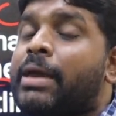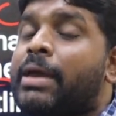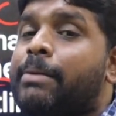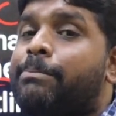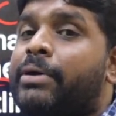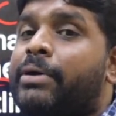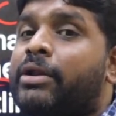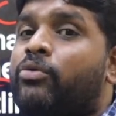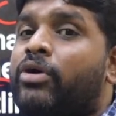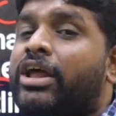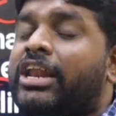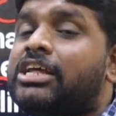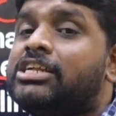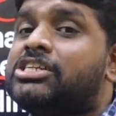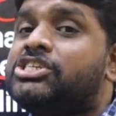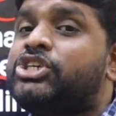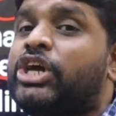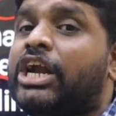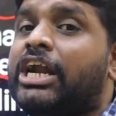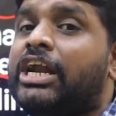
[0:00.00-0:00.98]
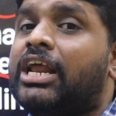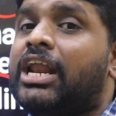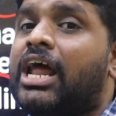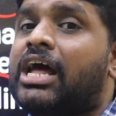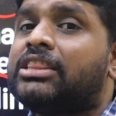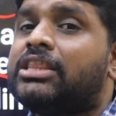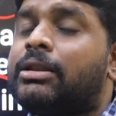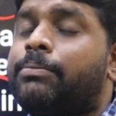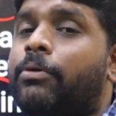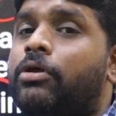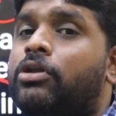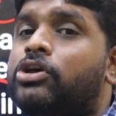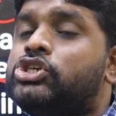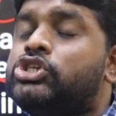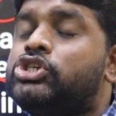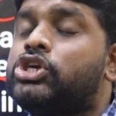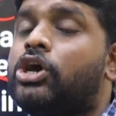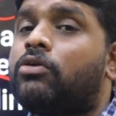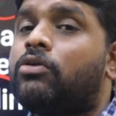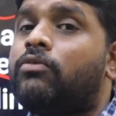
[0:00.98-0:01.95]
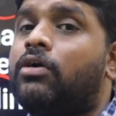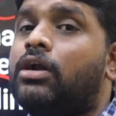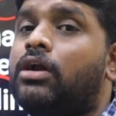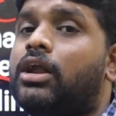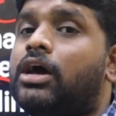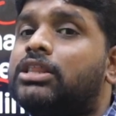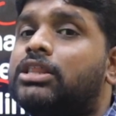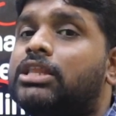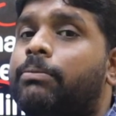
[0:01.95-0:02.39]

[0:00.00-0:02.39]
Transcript: paper 1 is general anthropology or world